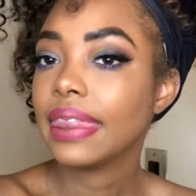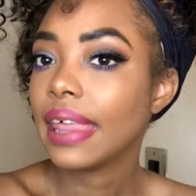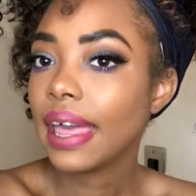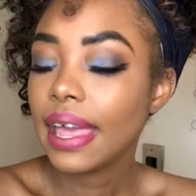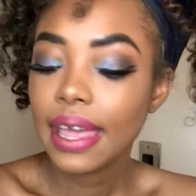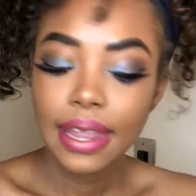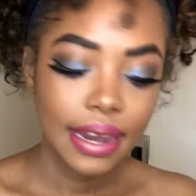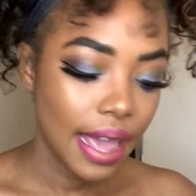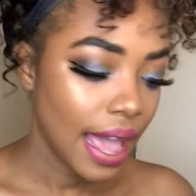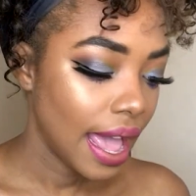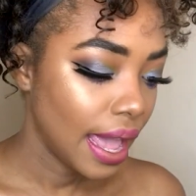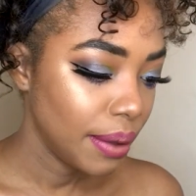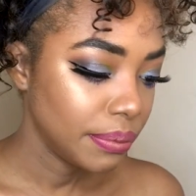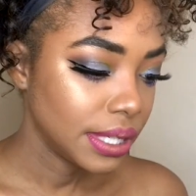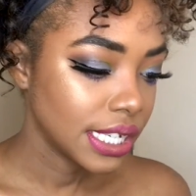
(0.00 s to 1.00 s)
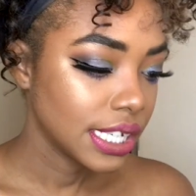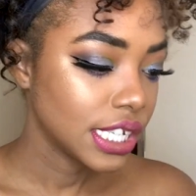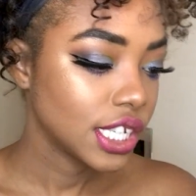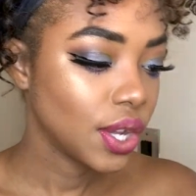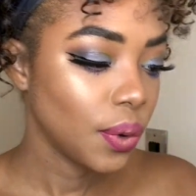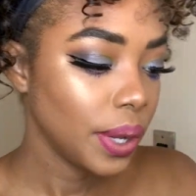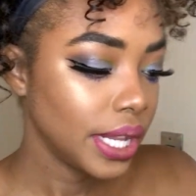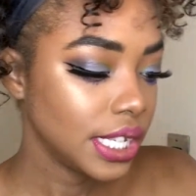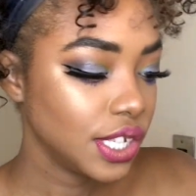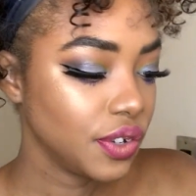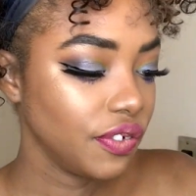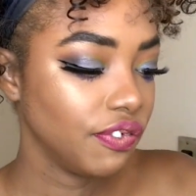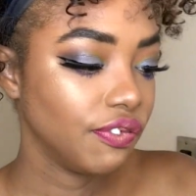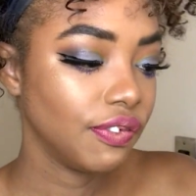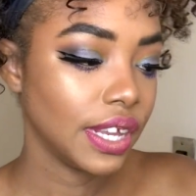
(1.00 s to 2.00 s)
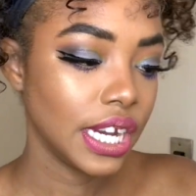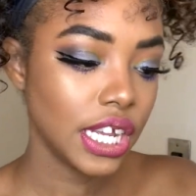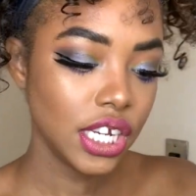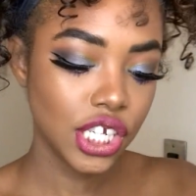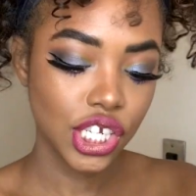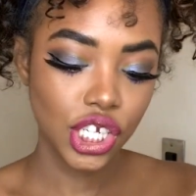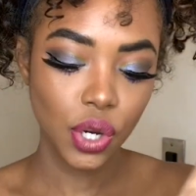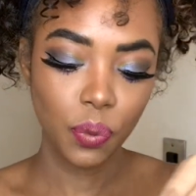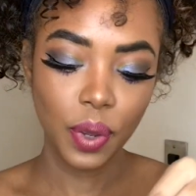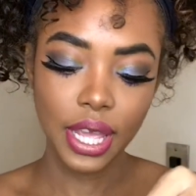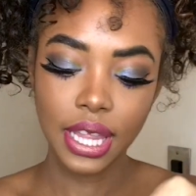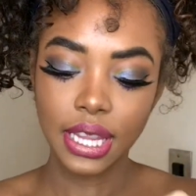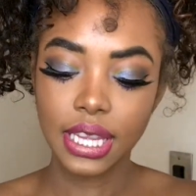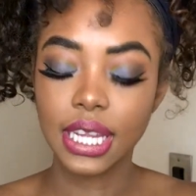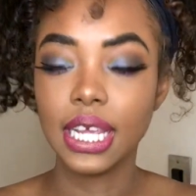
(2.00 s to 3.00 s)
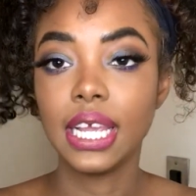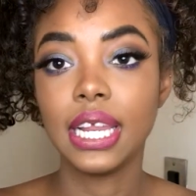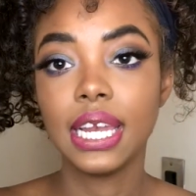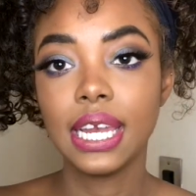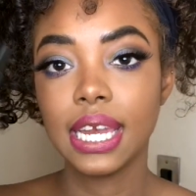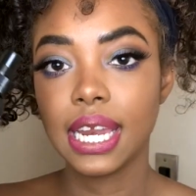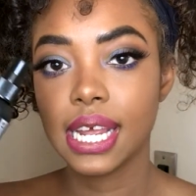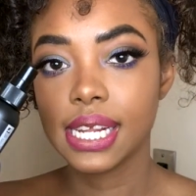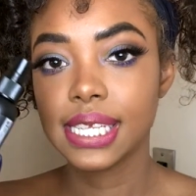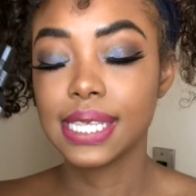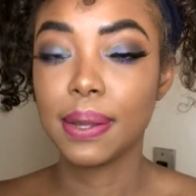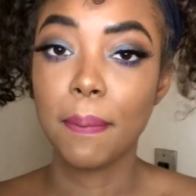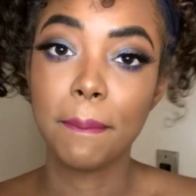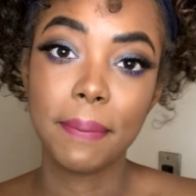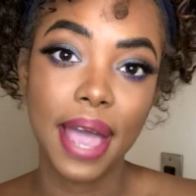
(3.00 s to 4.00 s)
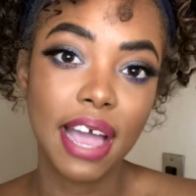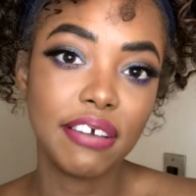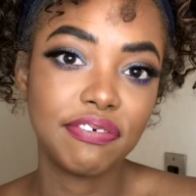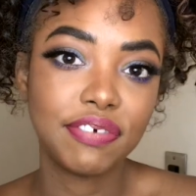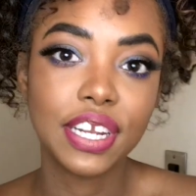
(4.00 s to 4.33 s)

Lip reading: And then I'm just going to finish with the NYX matte